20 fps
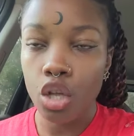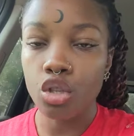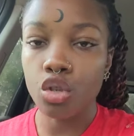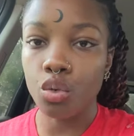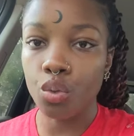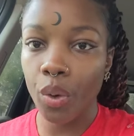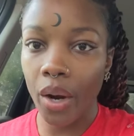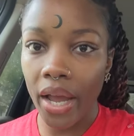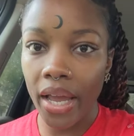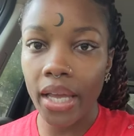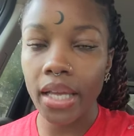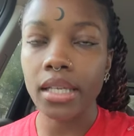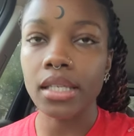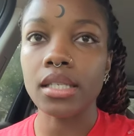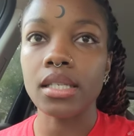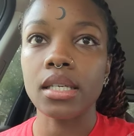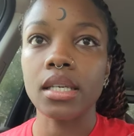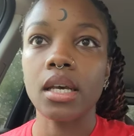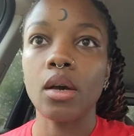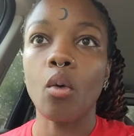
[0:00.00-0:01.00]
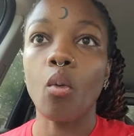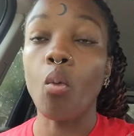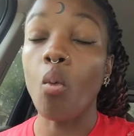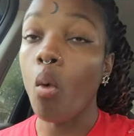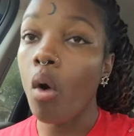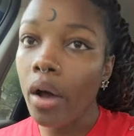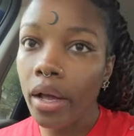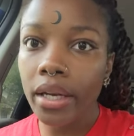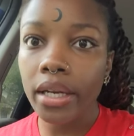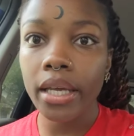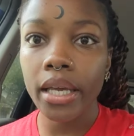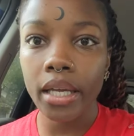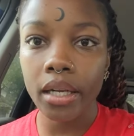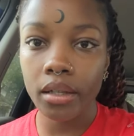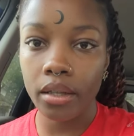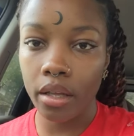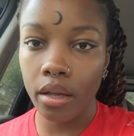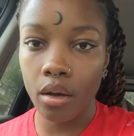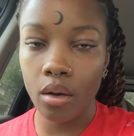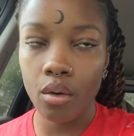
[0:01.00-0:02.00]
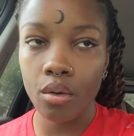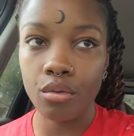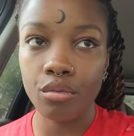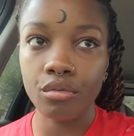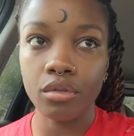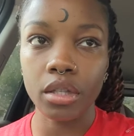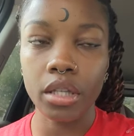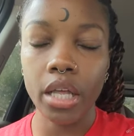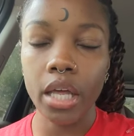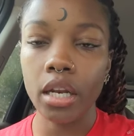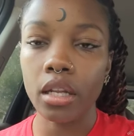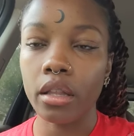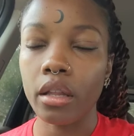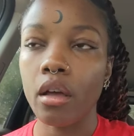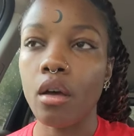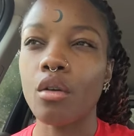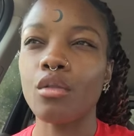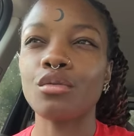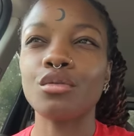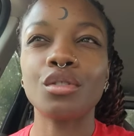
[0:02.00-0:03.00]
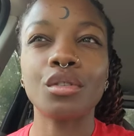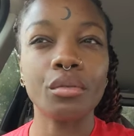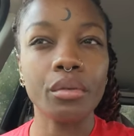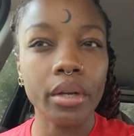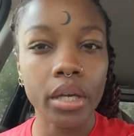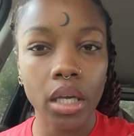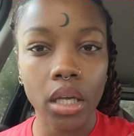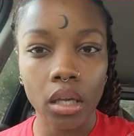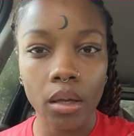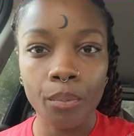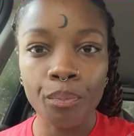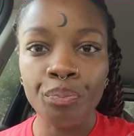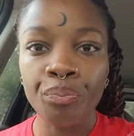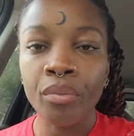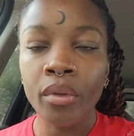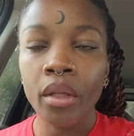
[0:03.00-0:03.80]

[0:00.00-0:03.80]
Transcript: to raise one kid alone, let alone three.